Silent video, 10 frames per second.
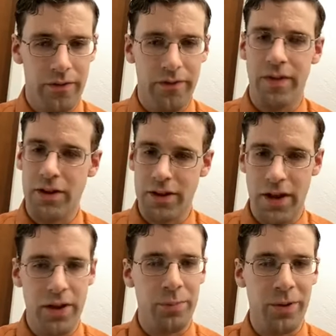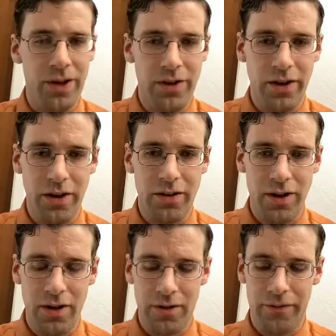There's another place you can use
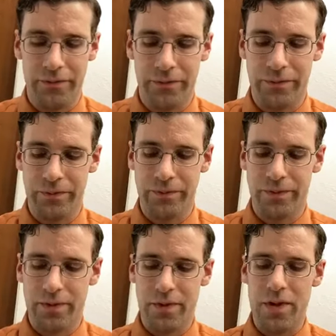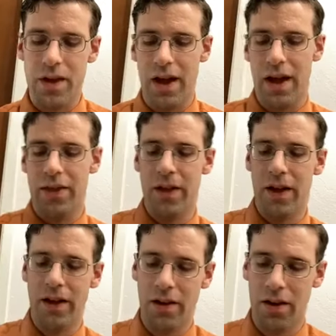it. And then,